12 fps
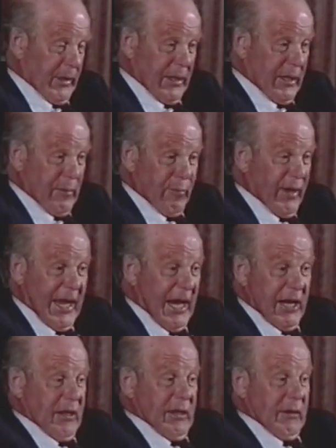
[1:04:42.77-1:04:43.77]
They didn't pay
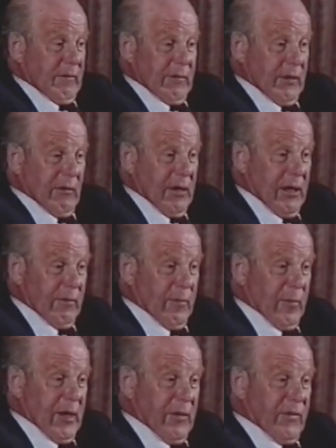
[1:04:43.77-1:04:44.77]
anything for a crowd of
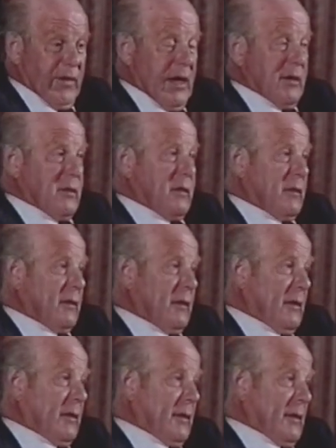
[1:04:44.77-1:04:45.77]
about 1,000.
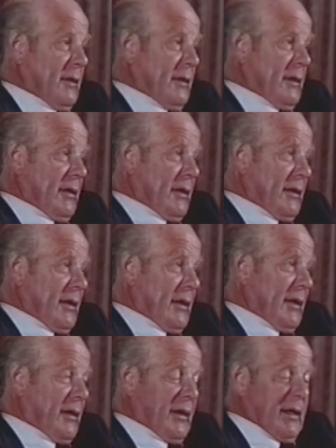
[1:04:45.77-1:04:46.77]

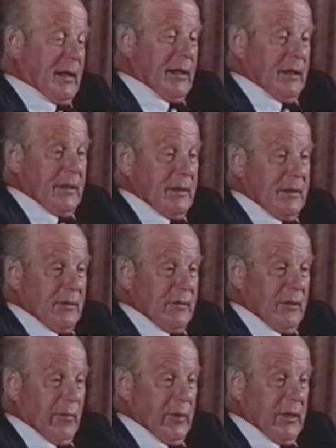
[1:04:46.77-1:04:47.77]
And they
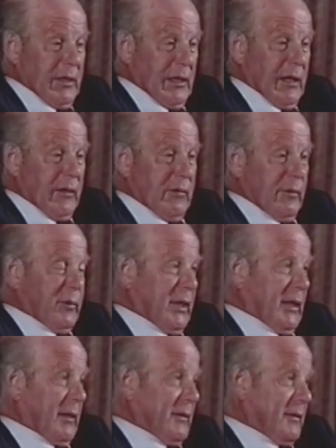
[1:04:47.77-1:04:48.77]
distributed cloakroom
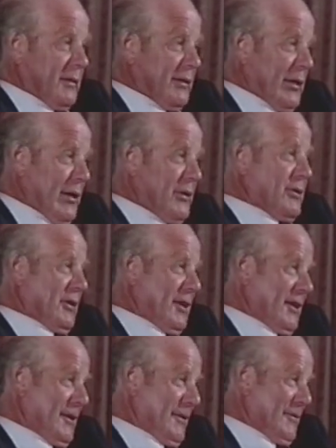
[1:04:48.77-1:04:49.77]
tickets as a
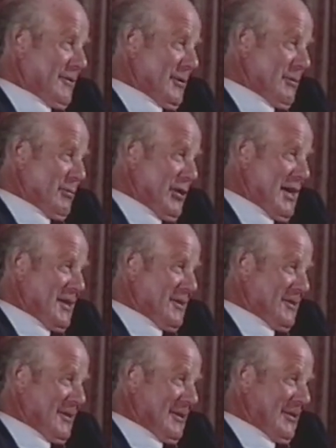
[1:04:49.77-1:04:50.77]
lottery for a
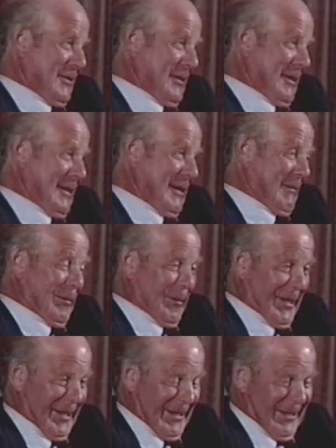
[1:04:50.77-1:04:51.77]
prize, so
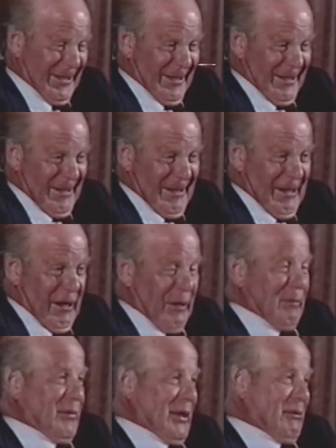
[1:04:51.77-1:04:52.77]
everybody
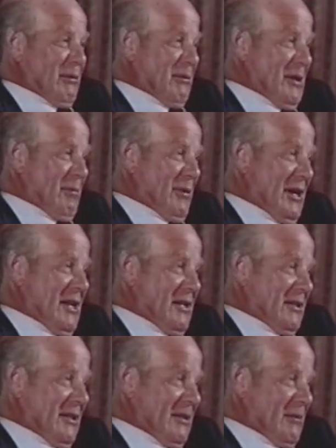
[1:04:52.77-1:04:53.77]
hoped they would win a
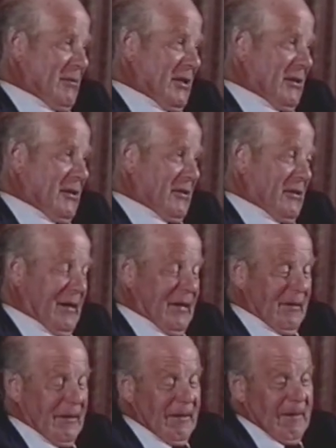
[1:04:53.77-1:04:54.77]
prize. That's the way they got a crowd.